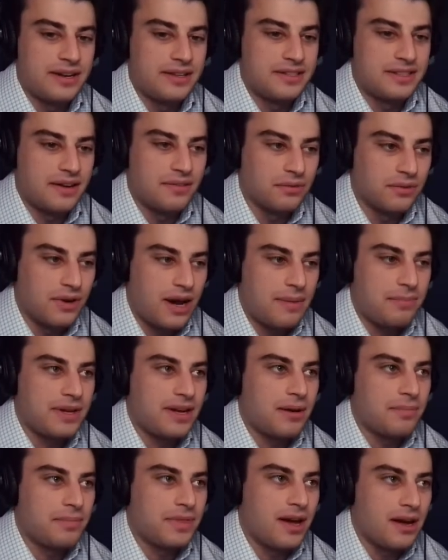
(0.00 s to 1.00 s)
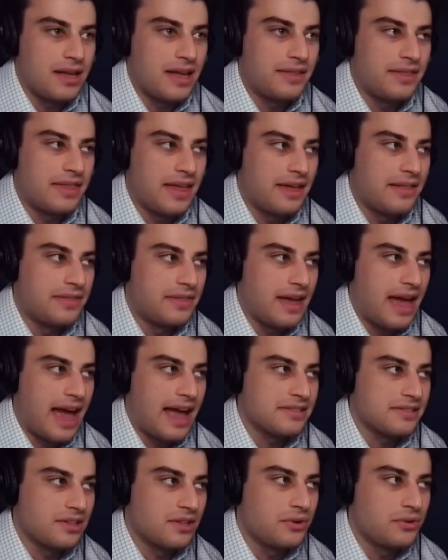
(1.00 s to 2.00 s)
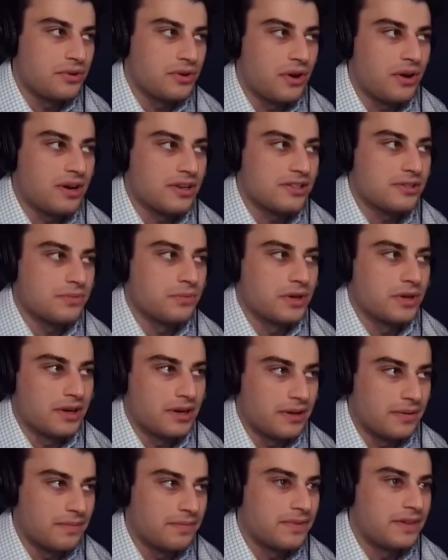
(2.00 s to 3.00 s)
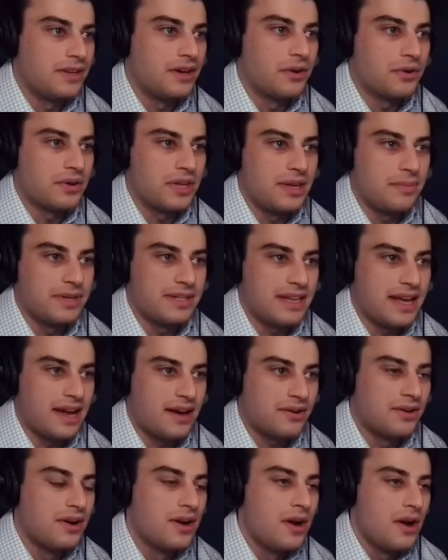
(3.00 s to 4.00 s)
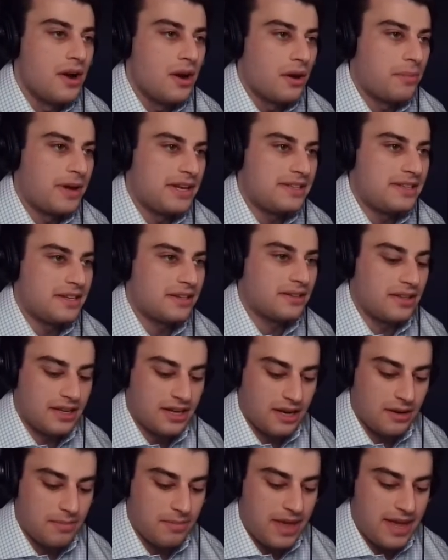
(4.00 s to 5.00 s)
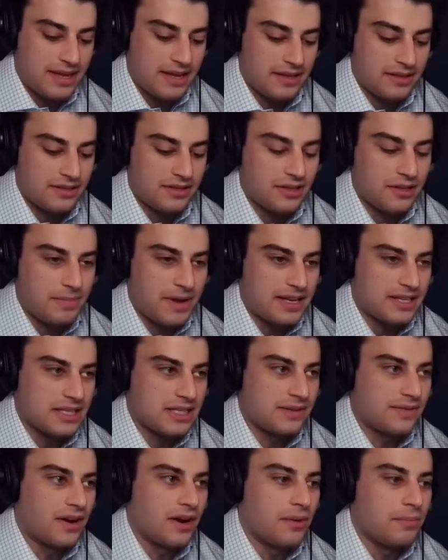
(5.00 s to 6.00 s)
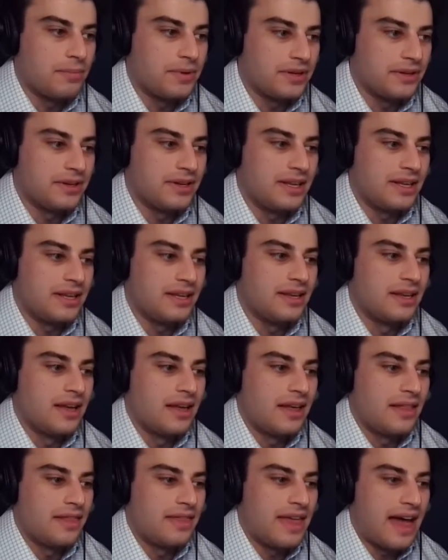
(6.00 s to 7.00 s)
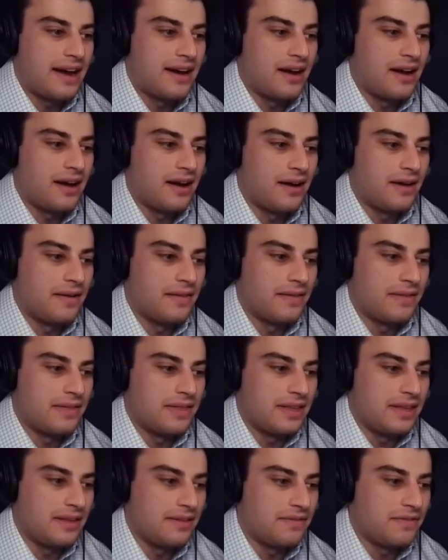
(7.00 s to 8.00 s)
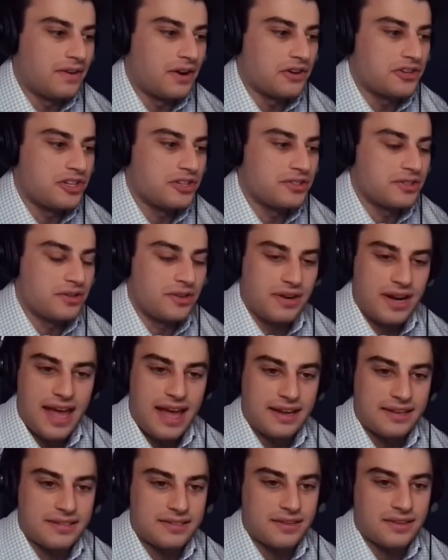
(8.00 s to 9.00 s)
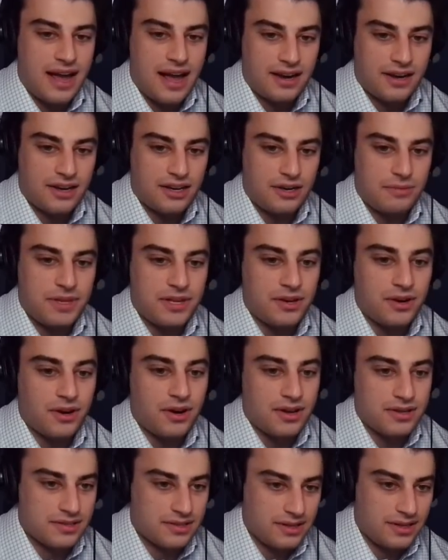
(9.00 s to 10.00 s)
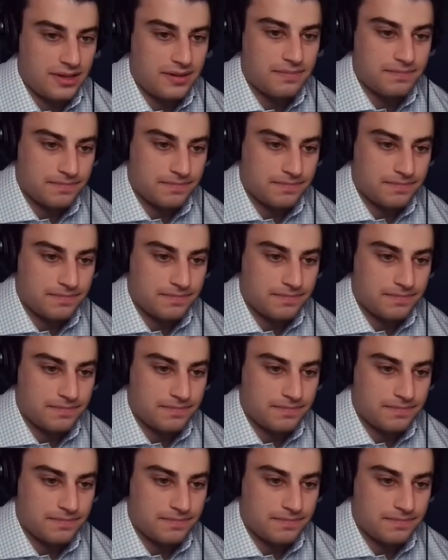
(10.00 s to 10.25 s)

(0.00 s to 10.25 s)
Instead of ramping up the S load costs, we're going to, you know, keep it down. We're basically going to make it to the best of our ability that the functions on HEX are not going to be costly.